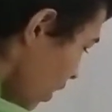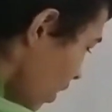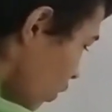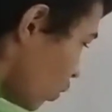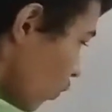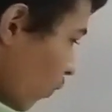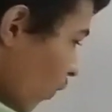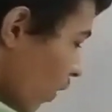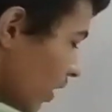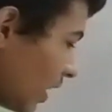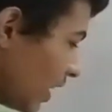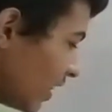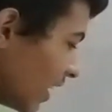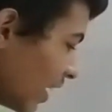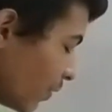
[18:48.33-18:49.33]

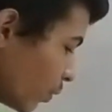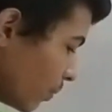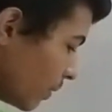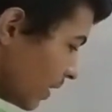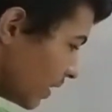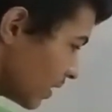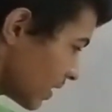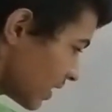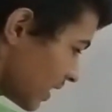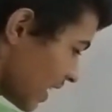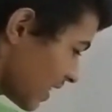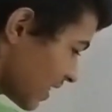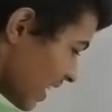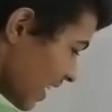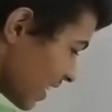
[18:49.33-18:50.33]
240, that would be
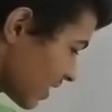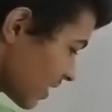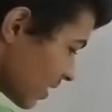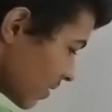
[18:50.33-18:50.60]
6s